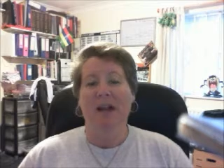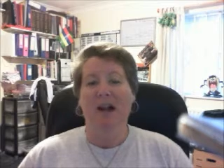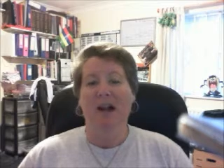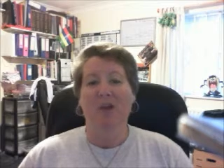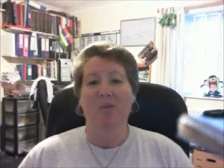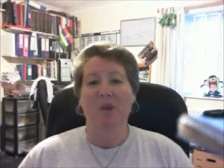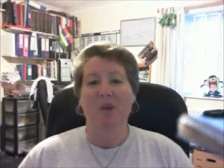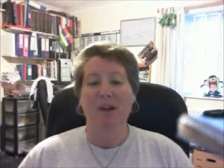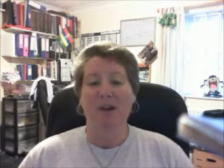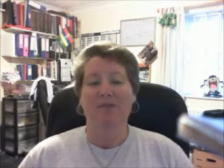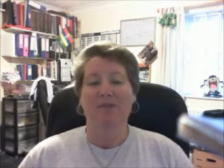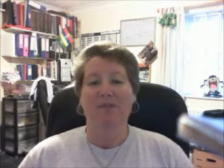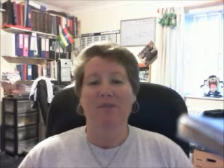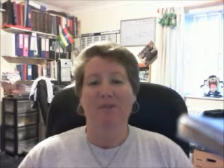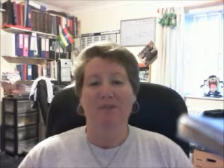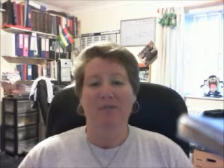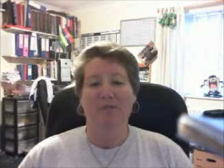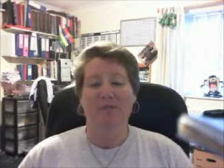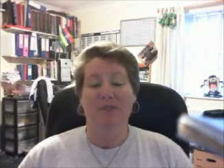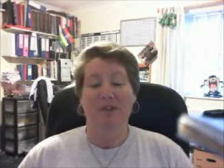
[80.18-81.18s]
And one of
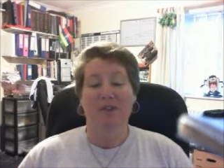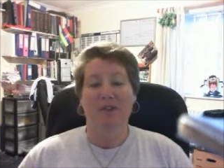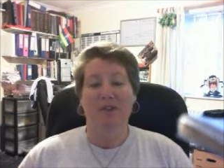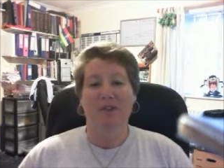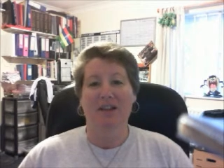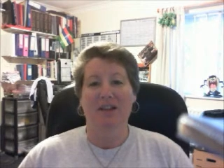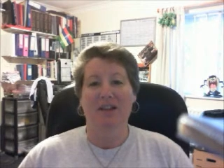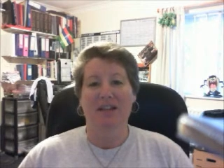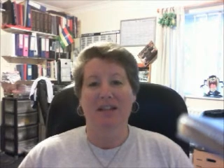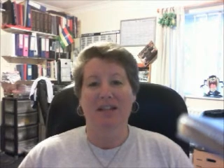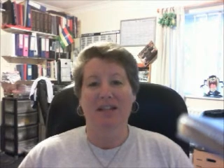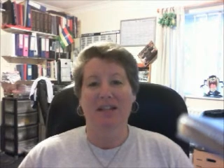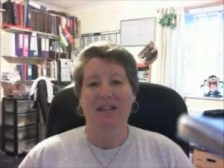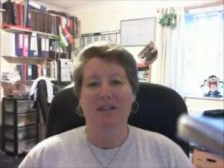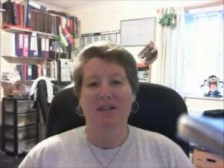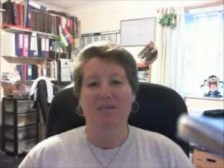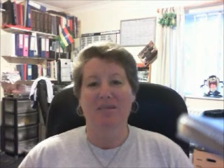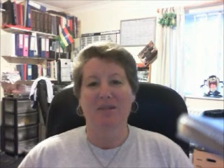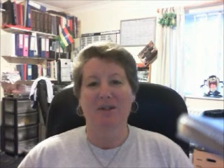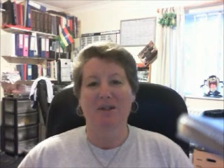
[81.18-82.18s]
the things that I
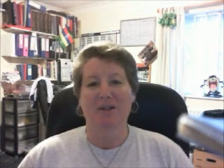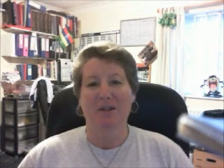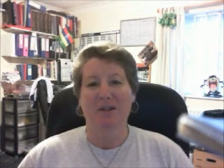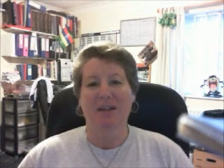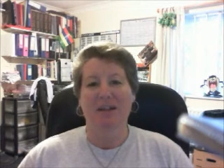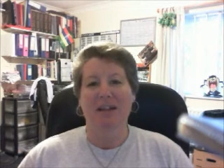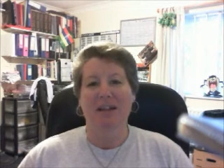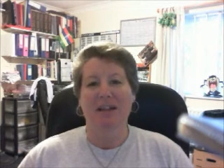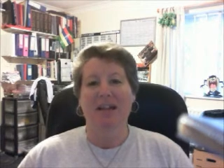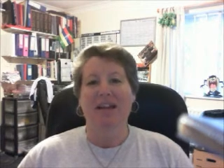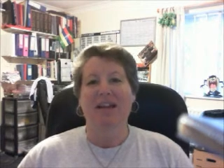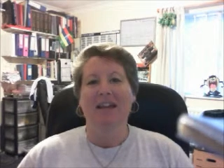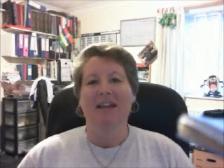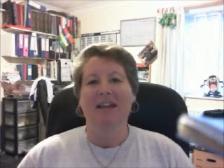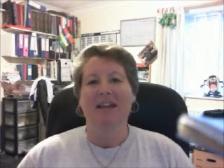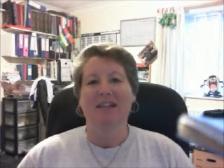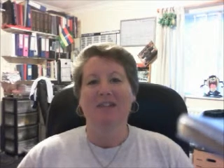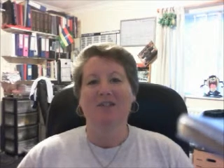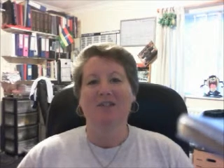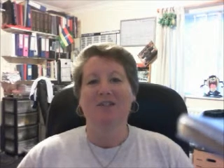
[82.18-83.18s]
need to be doing
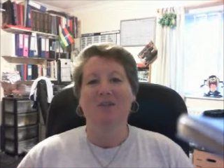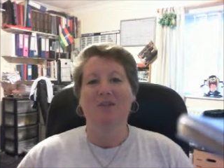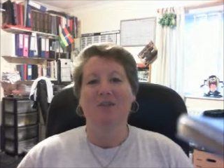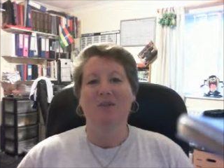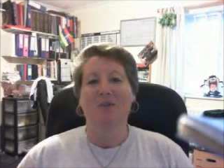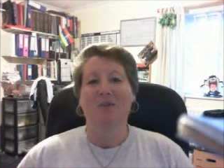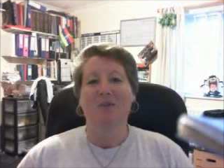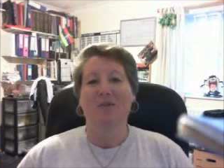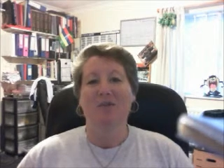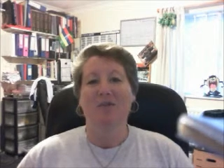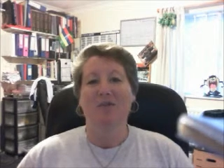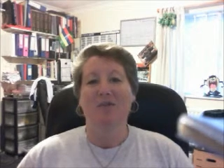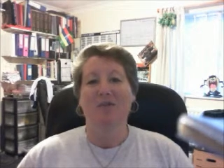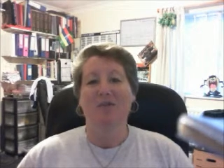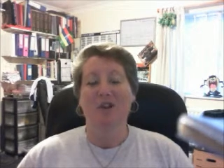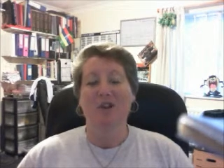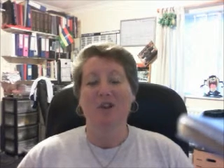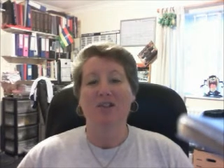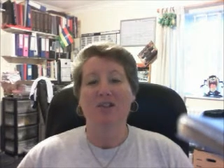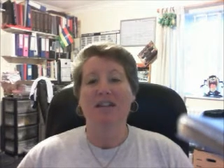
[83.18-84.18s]
is to
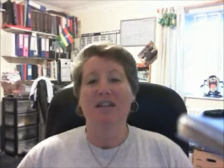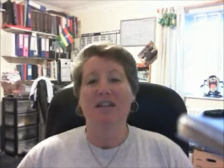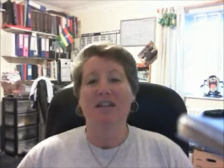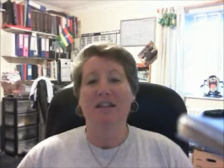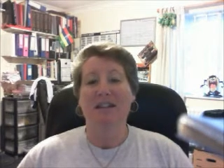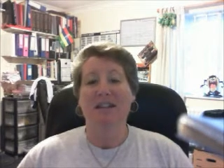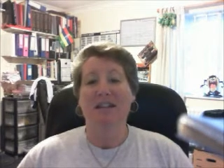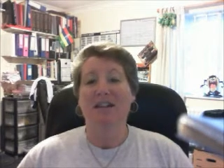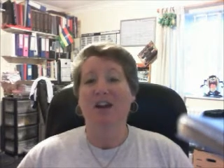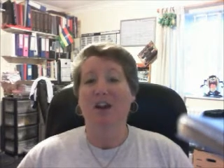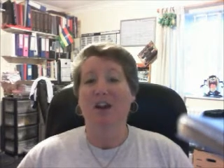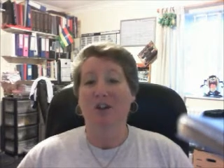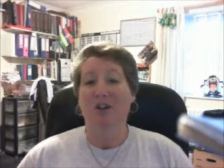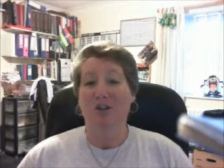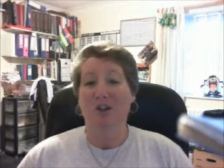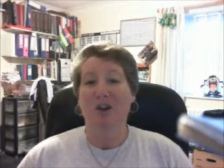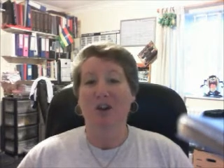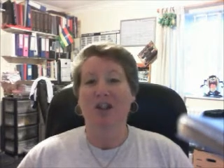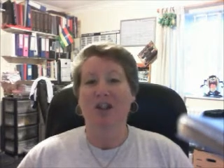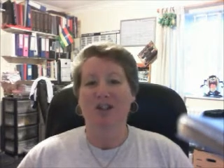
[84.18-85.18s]
firstly
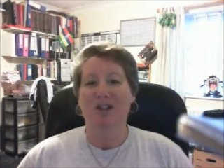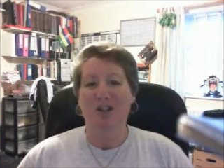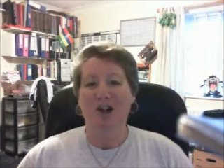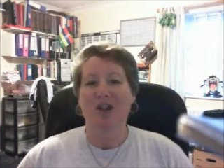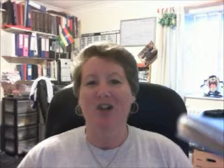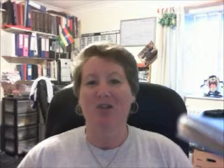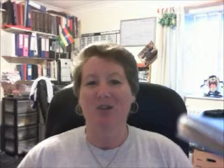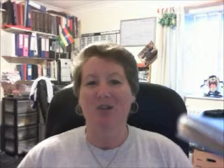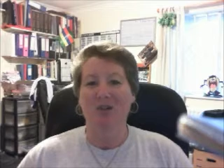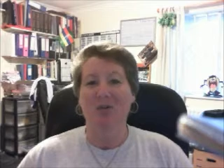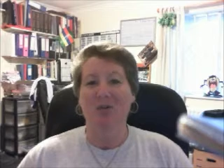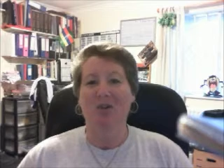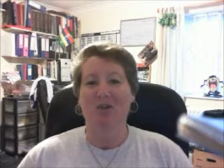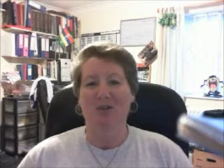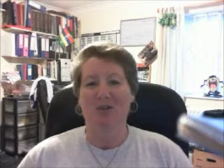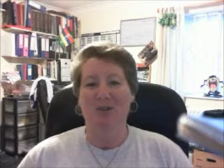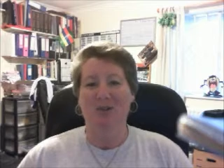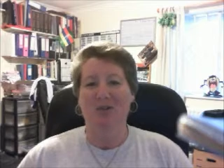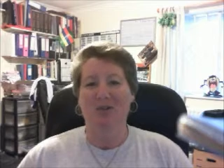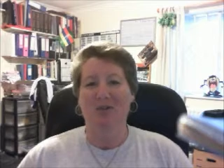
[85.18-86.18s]
acknowledge that I do
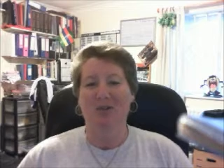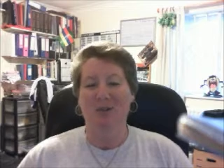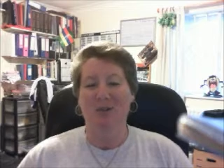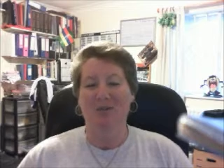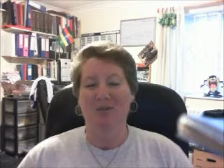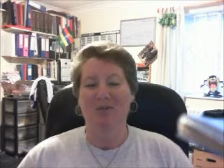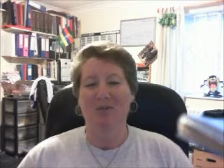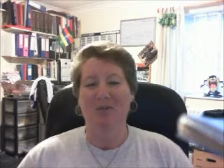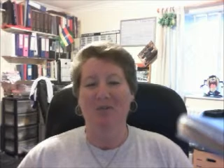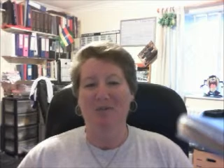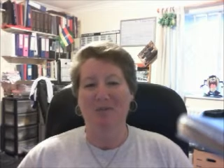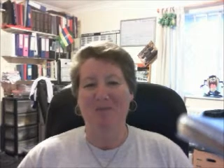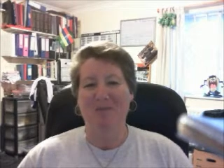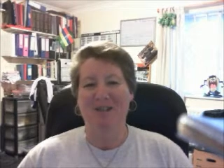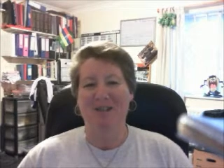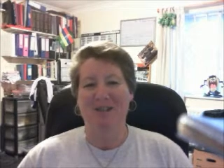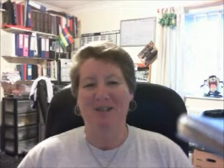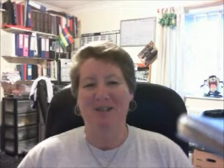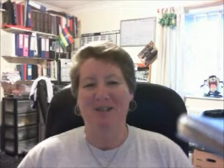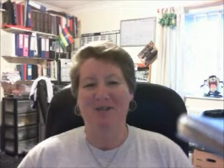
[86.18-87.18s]
want to move my
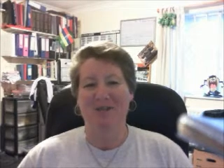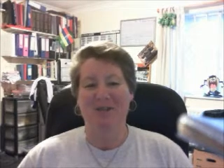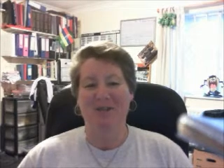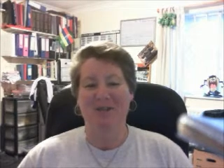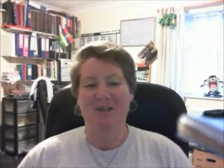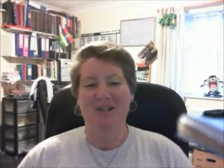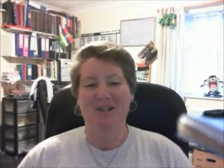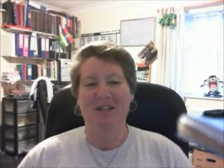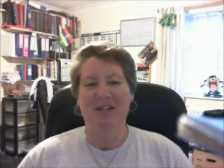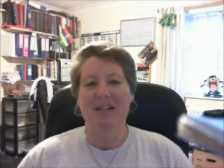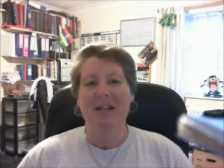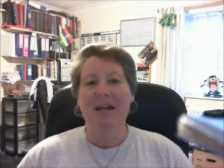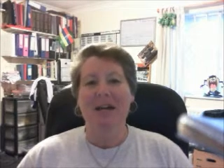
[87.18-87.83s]
business forward,